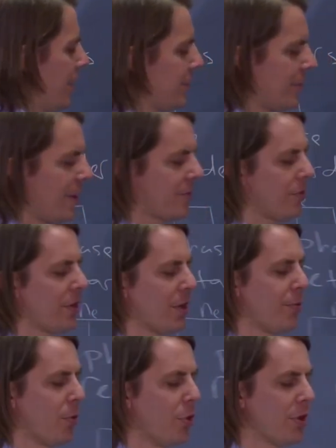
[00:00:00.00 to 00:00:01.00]
So that's like
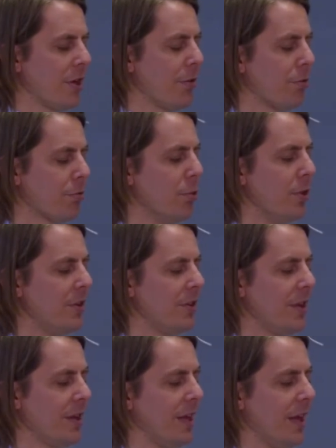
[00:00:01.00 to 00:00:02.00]
if we're looking through
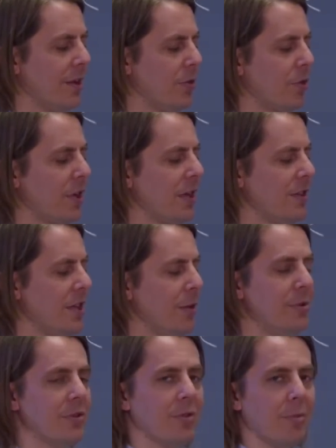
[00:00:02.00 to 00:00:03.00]
it and looking at the
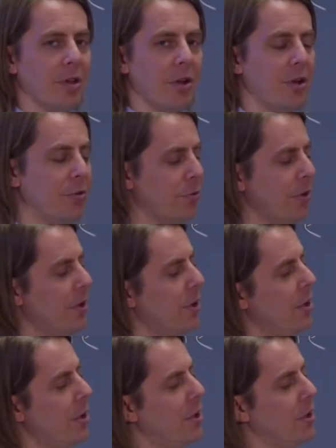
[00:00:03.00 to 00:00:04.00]
image of something under it,
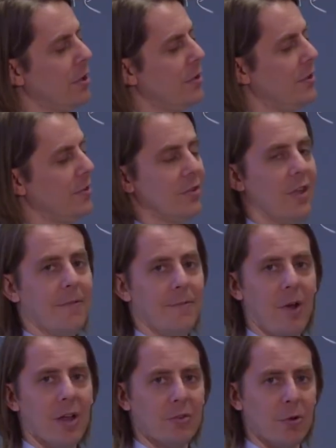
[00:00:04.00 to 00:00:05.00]
this is that
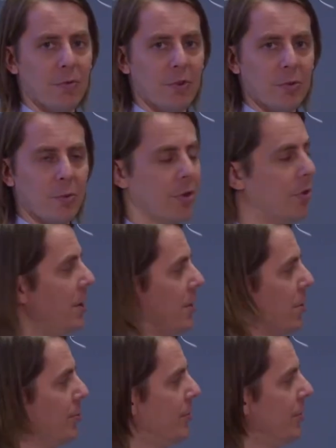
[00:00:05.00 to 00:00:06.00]
flat surface where the light
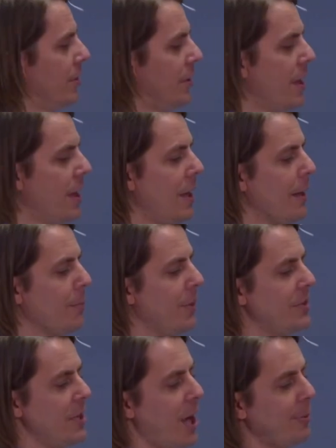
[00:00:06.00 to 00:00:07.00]
comes in.
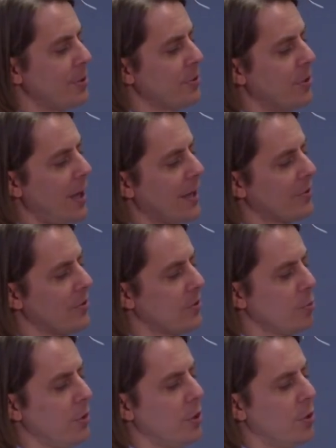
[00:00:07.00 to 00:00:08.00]
But the optical
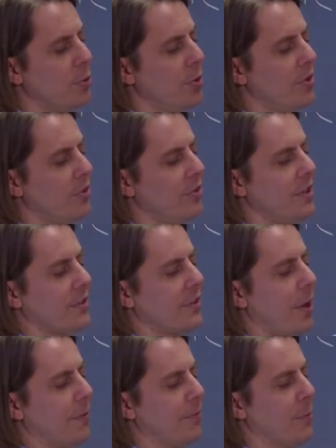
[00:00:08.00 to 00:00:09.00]
axis, we know, sticks
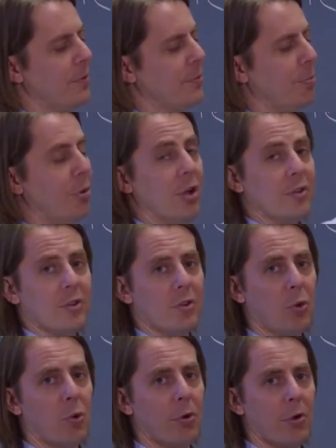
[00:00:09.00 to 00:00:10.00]
out from this blunt
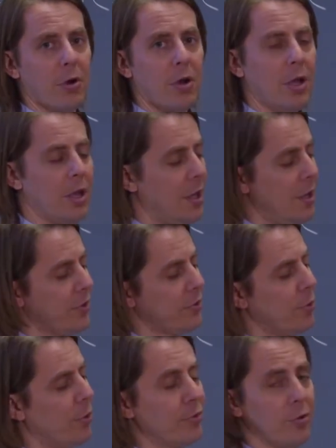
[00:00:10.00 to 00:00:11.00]
corner.
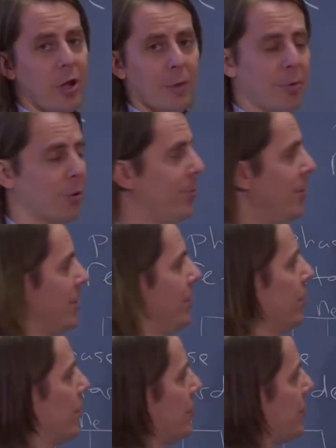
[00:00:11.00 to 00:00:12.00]
So those are not perpendicular.